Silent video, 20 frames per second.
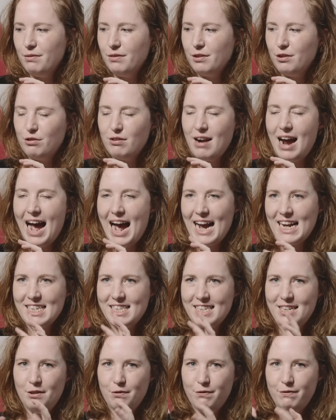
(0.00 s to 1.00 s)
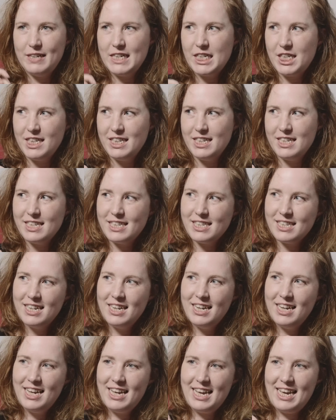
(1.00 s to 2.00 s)
cracks and fissures
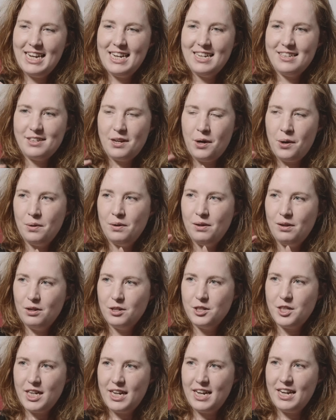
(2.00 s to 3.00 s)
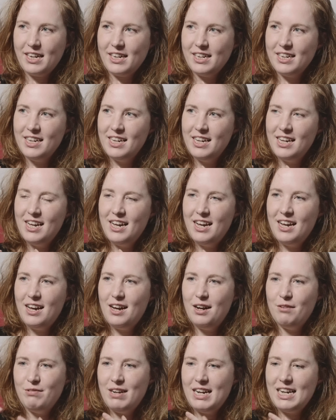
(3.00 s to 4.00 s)
in its own logic
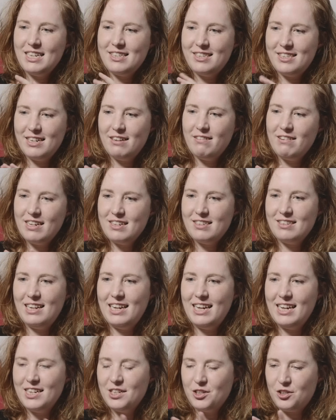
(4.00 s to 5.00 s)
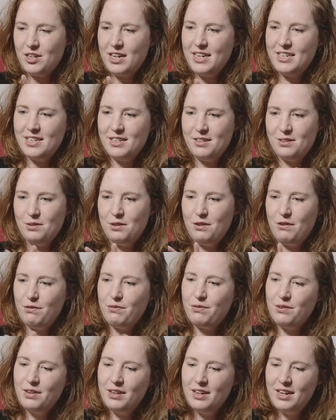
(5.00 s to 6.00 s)
uh, really seriously and tried to sort
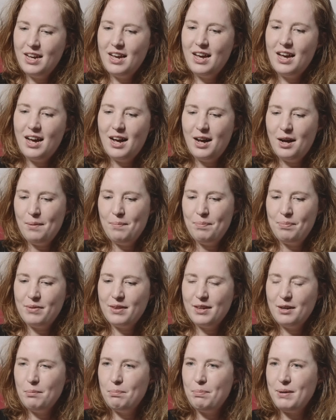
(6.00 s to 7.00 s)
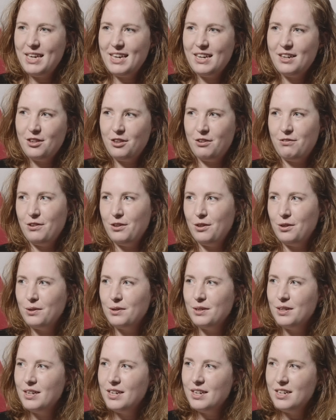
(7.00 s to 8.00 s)
of um, peek through
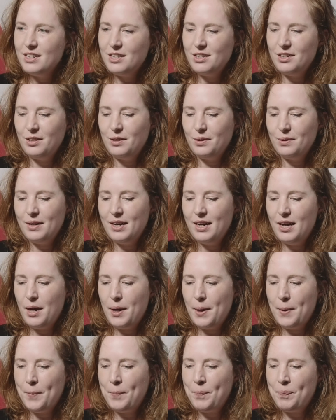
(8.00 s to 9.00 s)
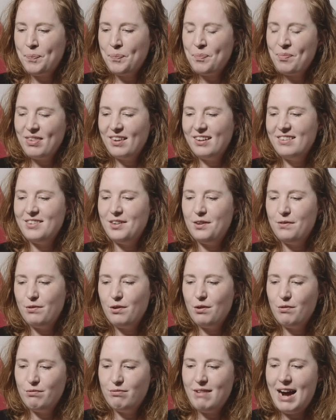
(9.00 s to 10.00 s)
to uh, sort of
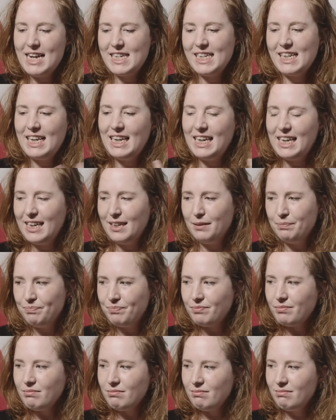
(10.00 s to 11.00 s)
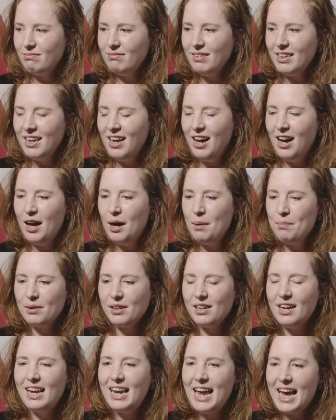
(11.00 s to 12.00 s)
radically um,
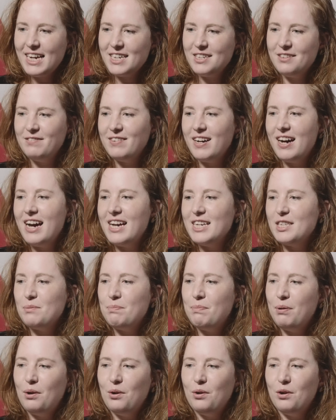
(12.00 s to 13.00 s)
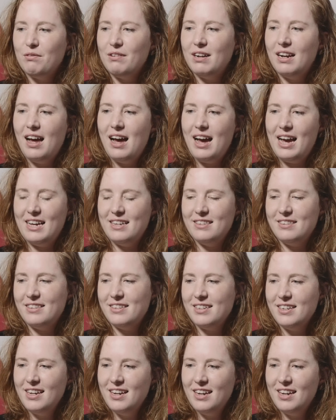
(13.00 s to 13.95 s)
collectivized, pluralized,